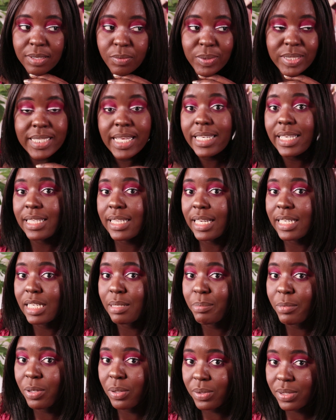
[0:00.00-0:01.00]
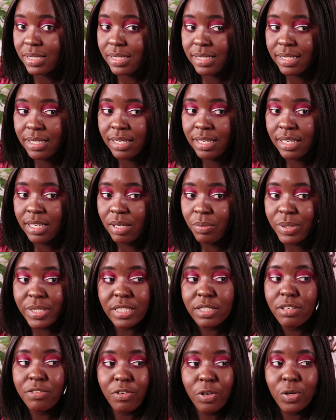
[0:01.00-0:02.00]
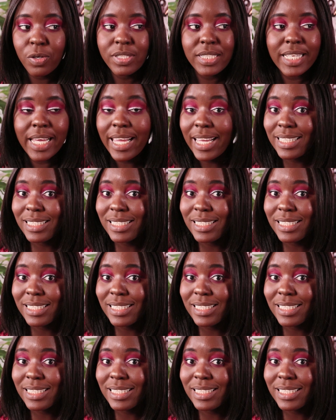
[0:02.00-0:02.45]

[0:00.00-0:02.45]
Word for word: with another lip gloss which is of course the